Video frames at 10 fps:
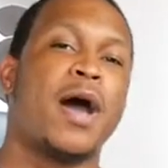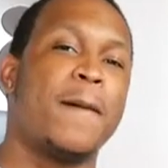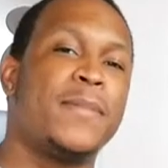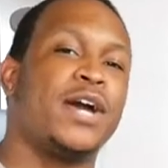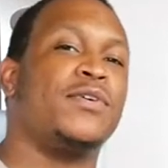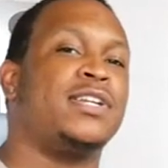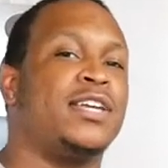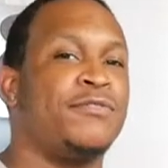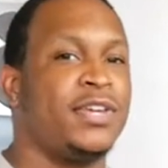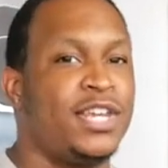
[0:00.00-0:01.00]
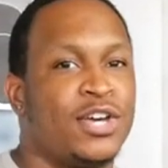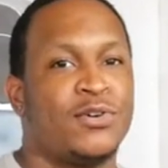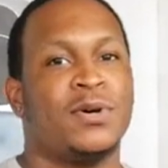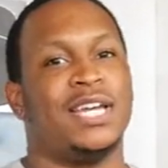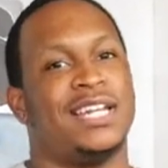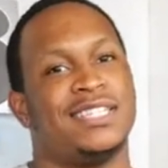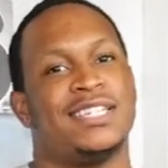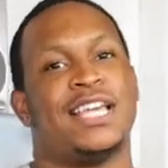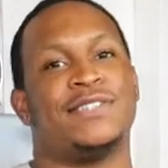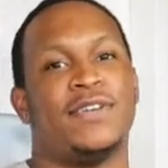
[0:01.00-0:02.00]
I'm back with another video, and in
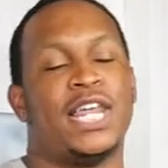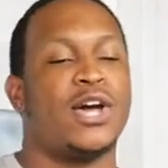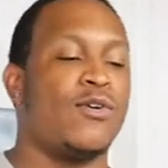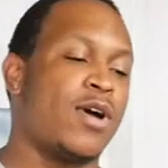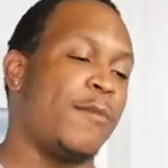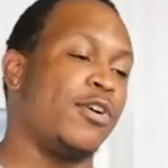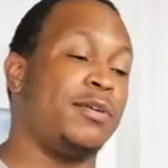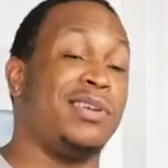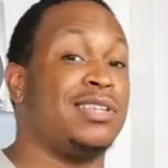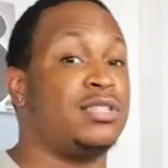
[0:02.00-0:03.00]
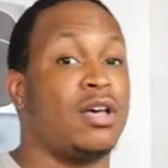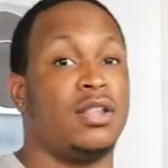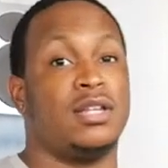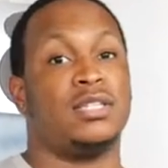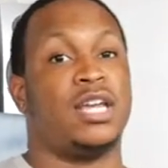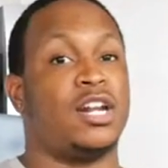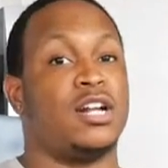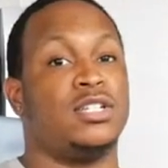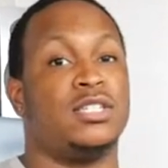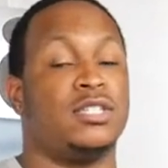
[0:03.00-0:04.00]
today's video I'm going to be installing this
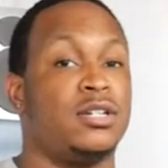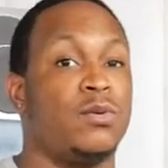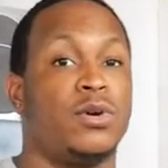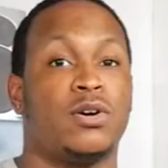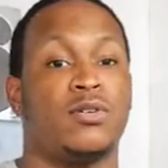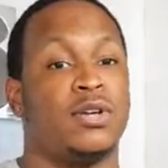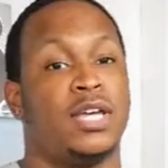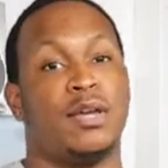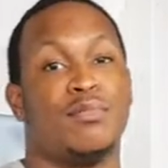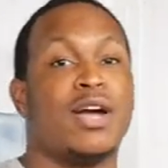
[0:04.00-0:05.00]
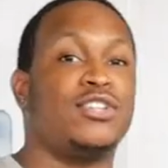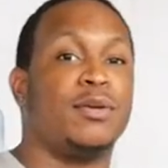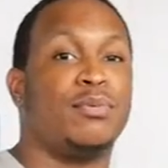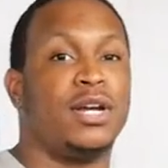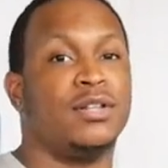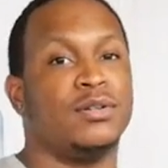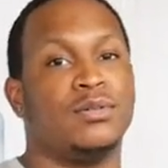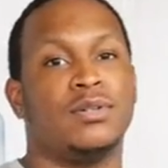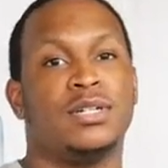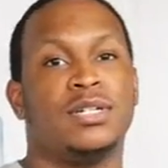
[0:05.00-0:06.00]
NRG steering wheel in Project Prelude.